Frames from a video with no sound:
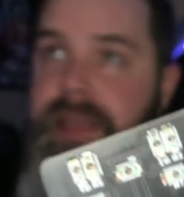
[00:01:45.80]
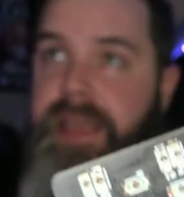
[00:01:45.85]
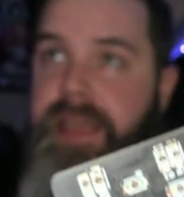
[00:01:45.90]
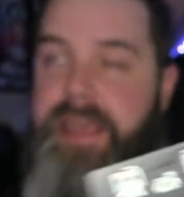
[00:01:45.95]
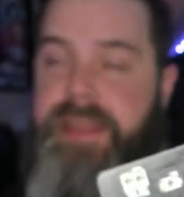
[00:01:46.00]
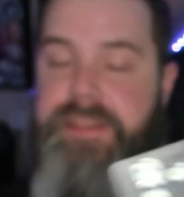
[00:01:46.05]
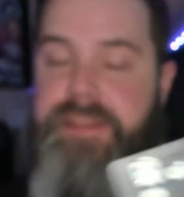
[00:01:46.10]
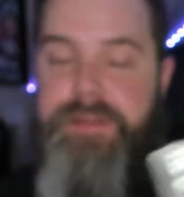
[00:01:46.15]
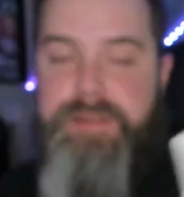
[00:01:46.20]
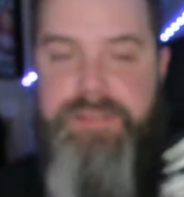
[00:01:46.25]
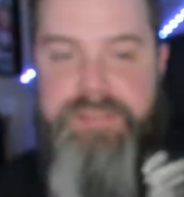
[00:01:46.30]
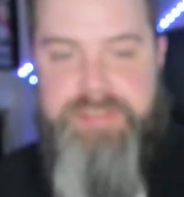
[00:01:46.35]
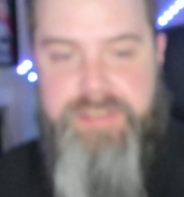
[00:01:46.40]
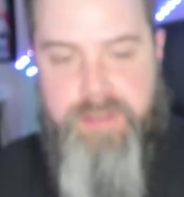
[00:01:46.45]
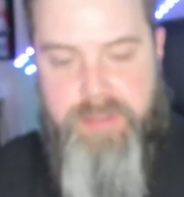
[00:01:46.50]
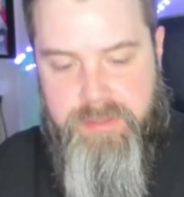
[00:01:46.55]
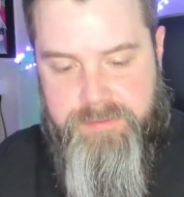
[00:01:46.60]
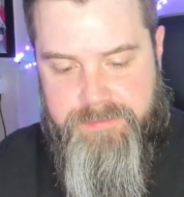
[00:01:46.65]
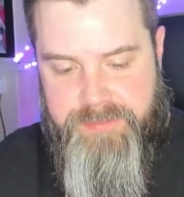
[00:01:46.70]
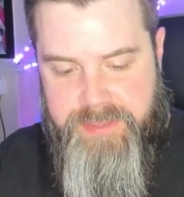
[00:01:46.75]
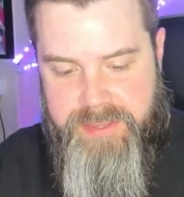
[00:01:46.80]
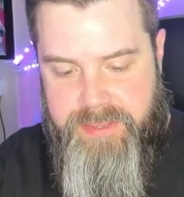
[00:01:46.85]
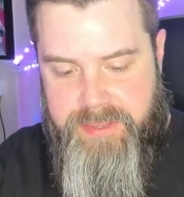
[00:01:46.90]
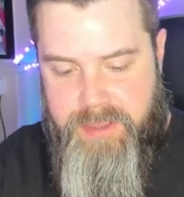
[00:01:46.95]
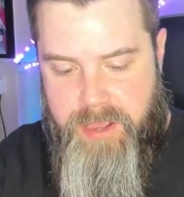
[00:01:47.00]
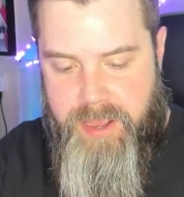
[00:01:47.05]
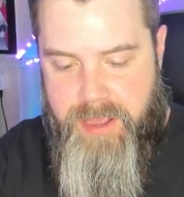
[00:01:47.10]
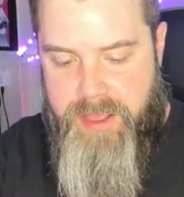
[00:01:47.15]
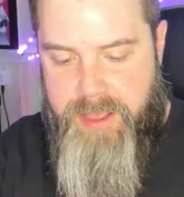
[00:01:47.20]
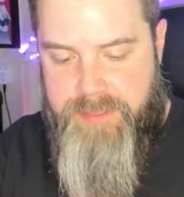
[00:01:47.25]
And you can see all of the
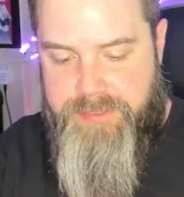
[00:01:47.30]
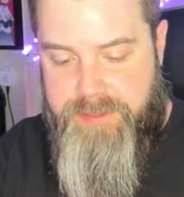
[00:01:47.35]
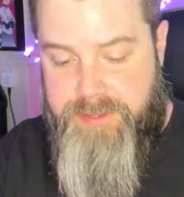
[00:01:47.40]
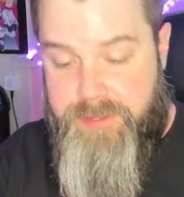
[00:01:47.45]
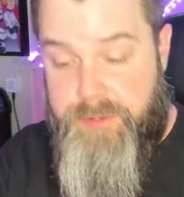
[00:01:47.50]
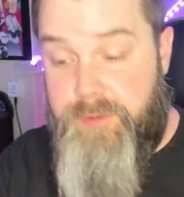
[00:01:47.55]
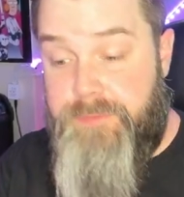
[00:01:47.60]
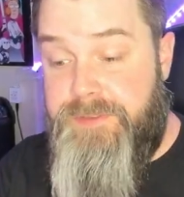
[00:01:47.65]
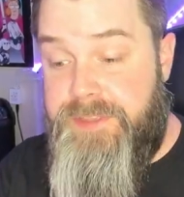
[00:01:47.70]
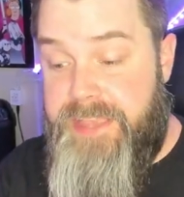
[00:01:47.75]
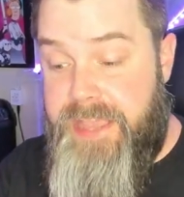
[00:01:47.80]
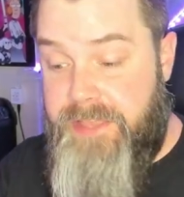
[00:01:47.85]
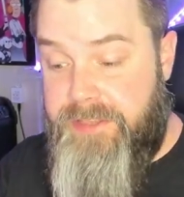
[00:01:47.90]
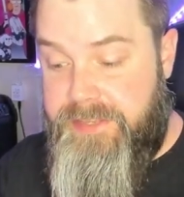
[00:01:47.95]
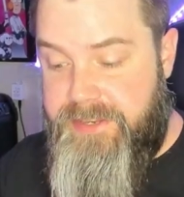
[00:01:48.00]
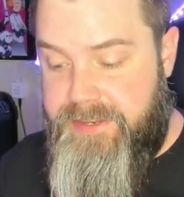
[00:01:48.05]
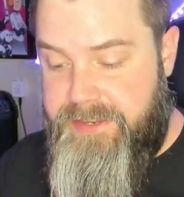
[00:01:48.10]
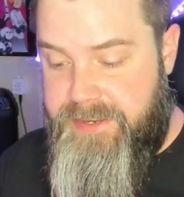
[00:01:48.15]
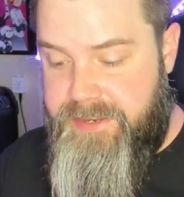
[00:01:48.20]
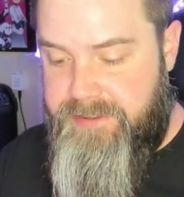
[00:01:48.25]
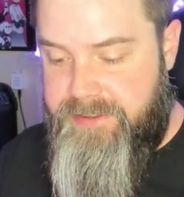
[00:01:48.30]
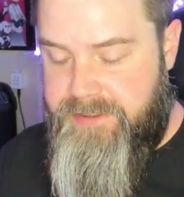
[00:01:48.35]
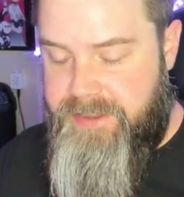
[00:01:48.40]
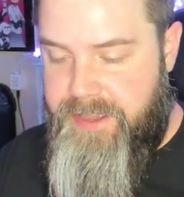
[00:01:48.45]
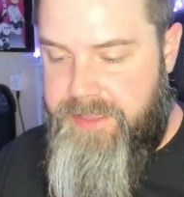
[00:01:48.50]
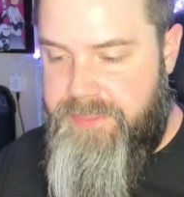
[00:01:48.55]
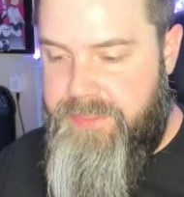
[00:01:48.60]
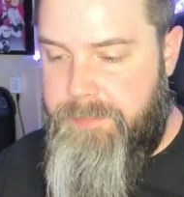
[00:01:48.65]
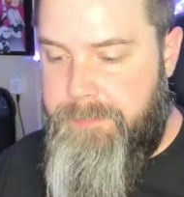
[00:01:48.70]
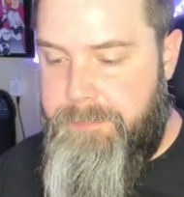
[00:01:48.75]
UV LEDs
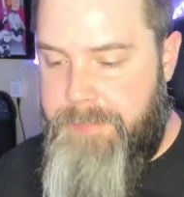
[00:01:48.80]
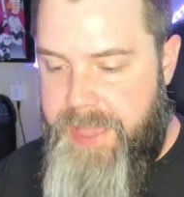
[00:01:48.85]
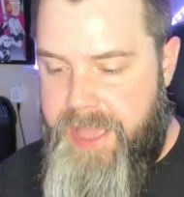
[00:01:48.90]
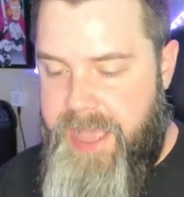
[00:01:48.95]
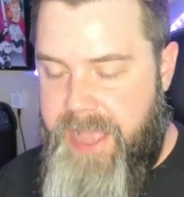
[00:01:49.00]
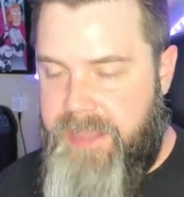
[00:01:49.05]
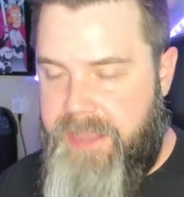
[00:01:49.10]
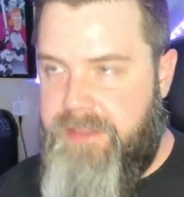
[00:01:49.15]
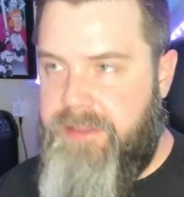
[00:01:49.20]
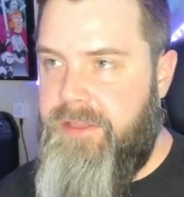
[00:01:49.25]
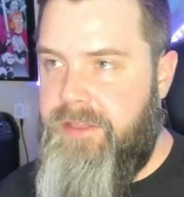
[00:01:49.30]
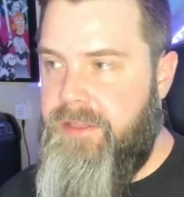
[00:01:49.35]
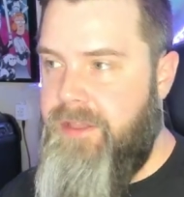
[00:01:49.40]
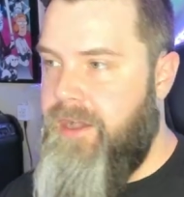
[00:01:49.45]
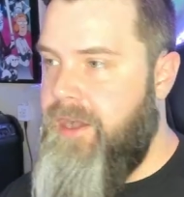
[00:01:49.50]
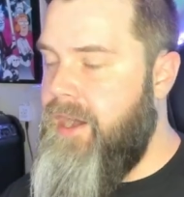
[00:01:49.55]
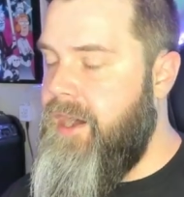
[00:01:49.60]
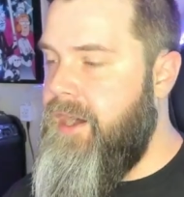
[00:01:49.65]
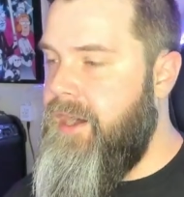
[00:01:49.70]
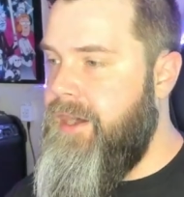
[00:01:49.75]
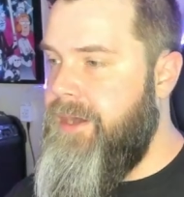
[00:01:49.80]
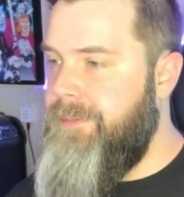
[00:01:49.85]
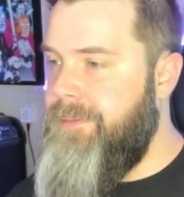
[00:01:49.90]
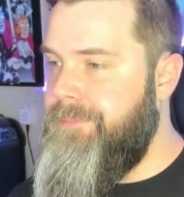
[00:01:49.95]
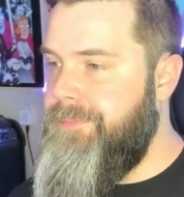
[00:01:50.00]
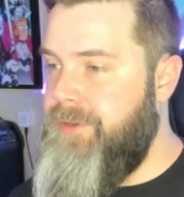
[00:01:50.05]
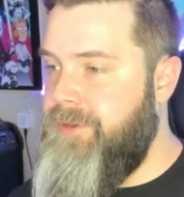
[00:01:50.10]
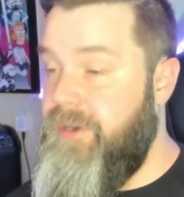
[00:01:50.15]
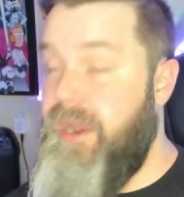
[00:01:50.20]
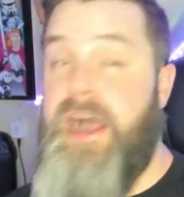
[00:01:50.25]
on the back.
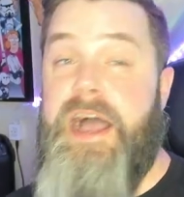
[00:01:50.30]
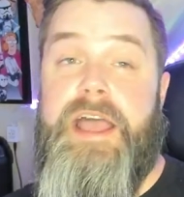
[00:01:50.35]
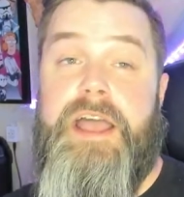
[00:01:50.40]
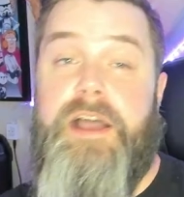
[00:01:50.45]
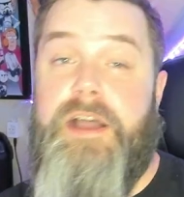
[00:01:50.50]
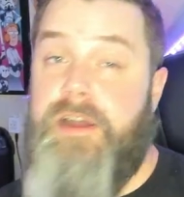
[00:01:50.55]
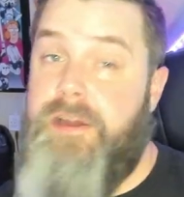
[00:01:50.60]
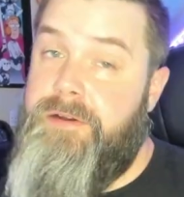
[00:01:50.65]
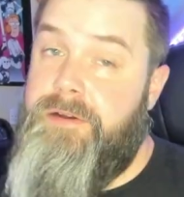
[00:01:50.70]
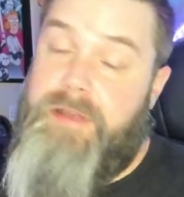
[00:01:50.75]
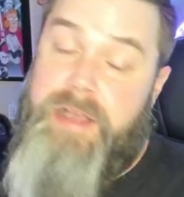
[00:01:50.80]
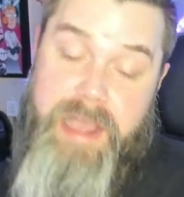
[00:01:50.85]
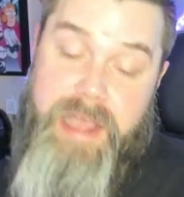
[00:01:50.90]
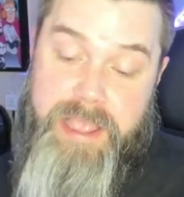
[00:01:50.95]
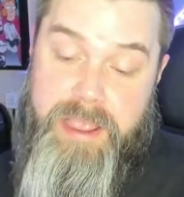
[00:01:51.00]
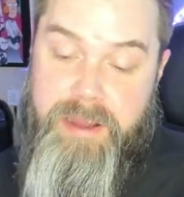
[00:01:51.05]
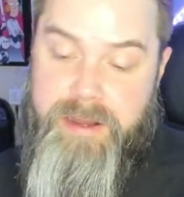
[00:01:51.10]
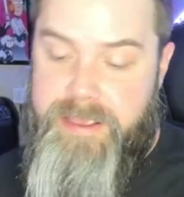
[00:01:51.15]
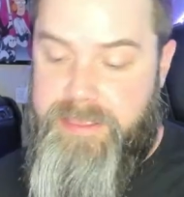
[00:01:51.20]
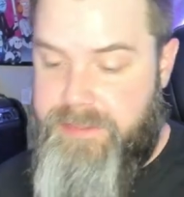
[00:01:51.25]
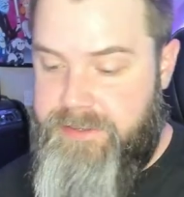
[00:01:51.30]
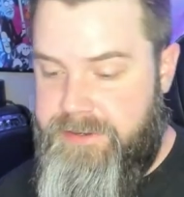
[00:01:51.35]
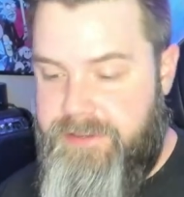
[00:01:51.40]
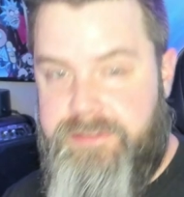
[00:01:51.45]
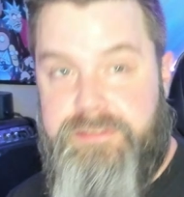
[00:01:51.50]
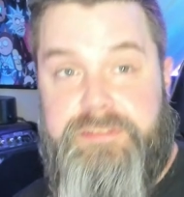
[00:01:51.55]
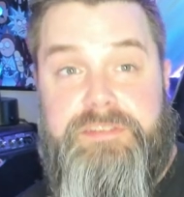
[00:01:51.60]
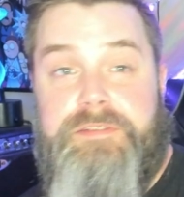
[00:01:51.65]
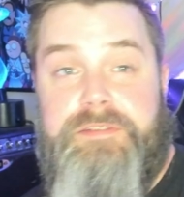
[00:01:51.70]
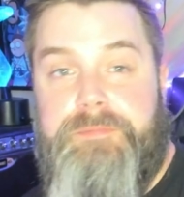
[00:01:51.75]
They're IR
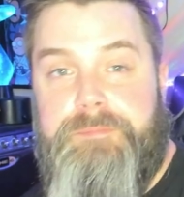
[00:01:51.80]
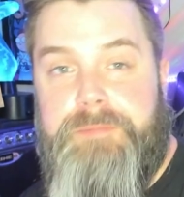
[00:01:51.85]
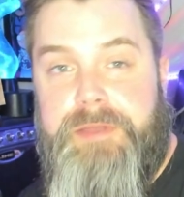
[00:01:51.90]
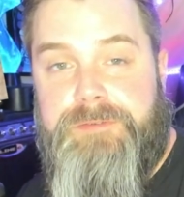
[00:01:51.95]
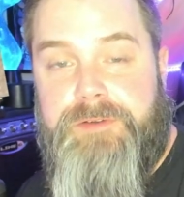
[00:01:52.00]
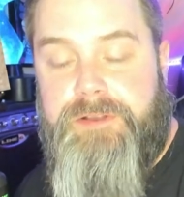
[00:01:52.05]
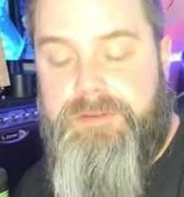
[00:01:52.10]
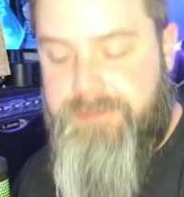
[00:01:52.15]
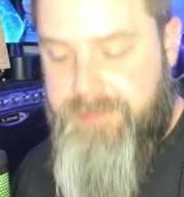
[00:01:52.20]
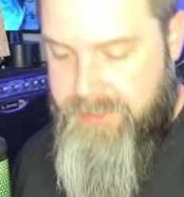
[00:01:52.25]
LEDs, my fault.